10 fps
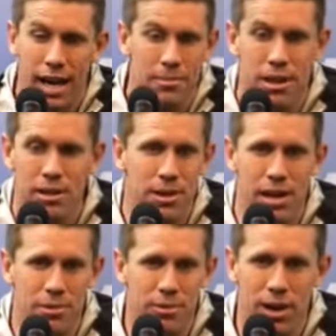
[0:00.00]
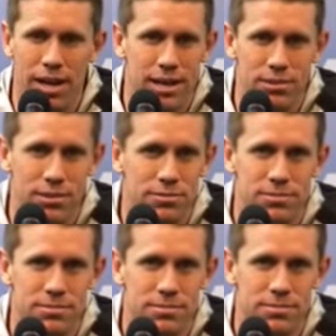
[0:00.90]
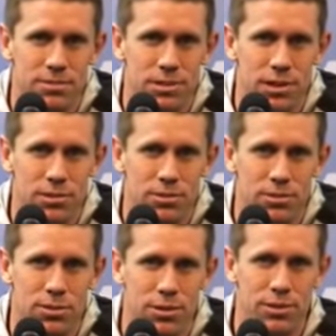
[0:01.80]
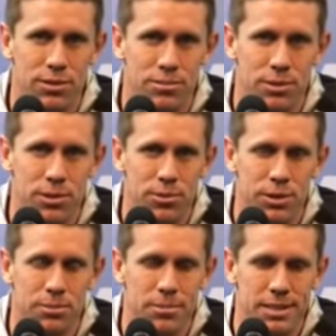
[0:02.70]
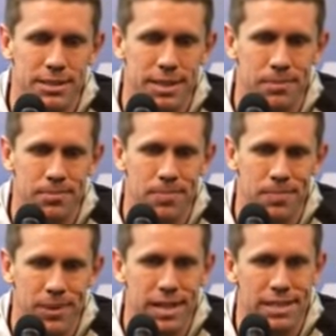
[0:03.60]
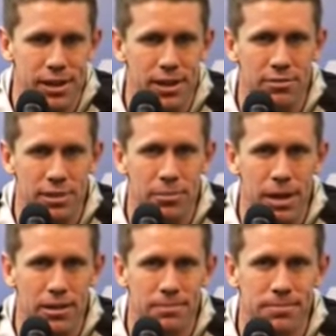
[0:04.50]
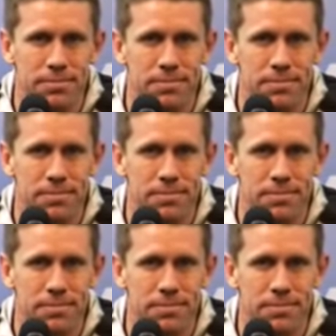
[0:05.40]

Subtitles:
and I may or may not be right. I don't know if, you know, who would agree with me and who wouldn't, but that's how I feel about it.